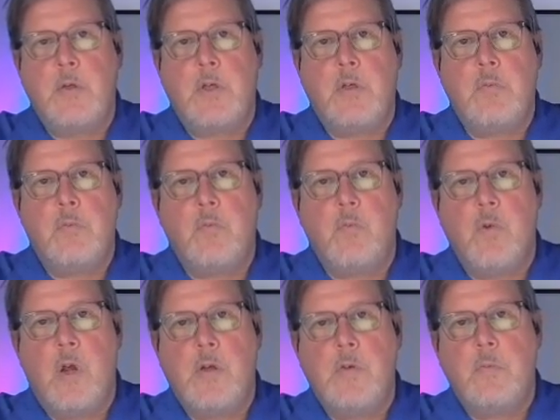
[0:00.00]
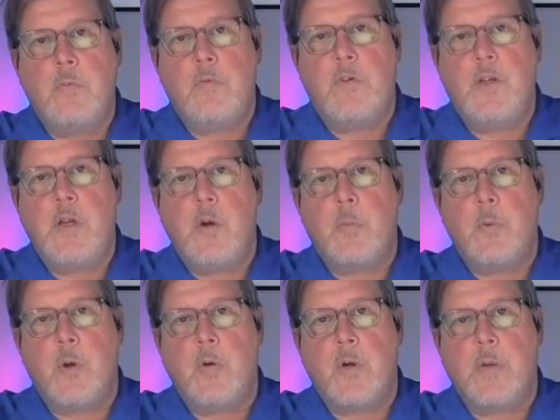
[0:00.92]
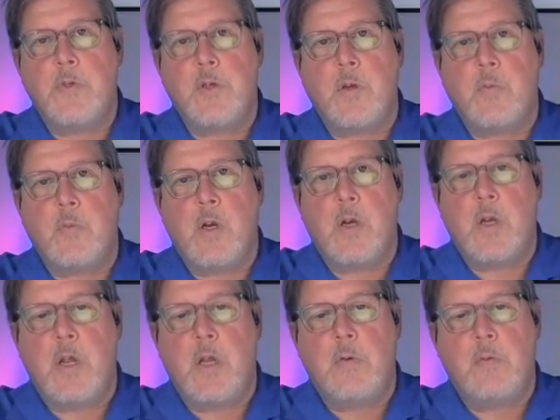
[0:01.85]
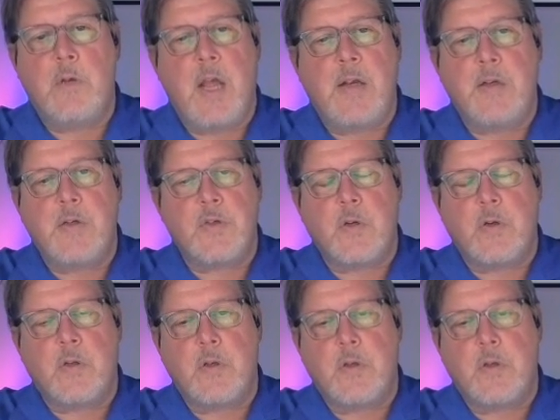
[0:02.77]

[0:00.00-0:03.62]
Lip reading: can run, video programs you can run it on, not necessarily,